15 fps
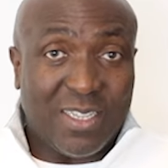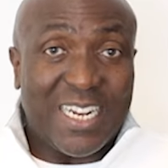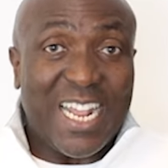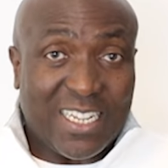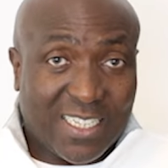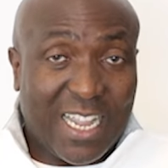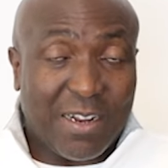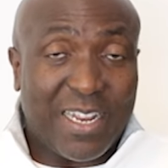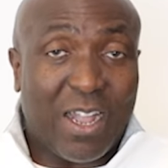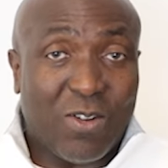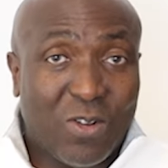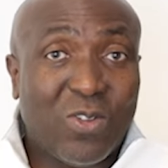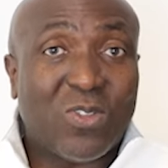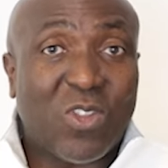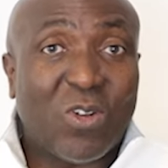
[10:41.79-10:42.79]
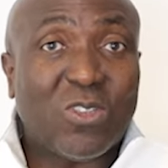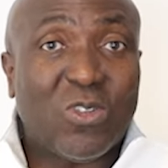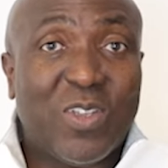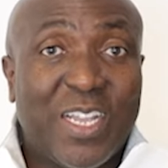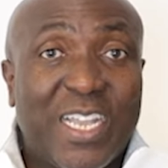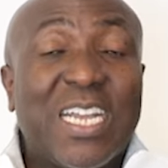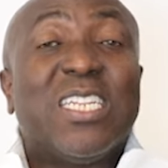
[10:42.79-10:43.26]
The next time they are going to talk
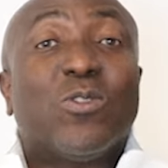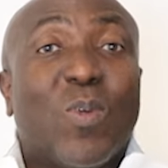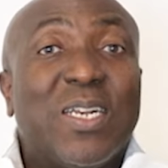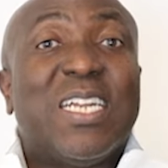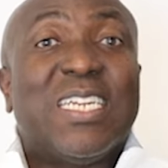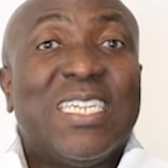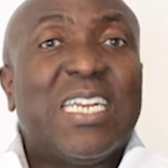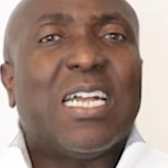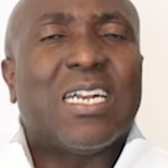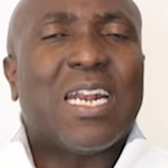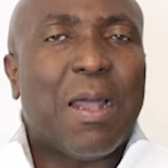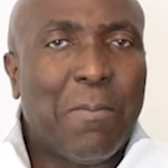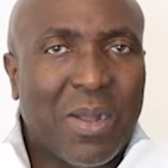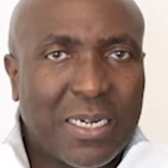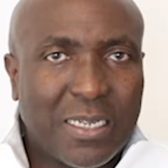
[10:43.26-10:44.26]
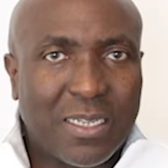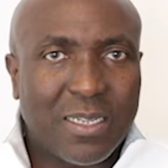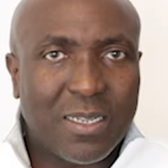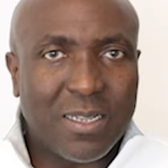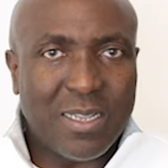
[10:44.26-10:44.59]
to you again is when they need another money.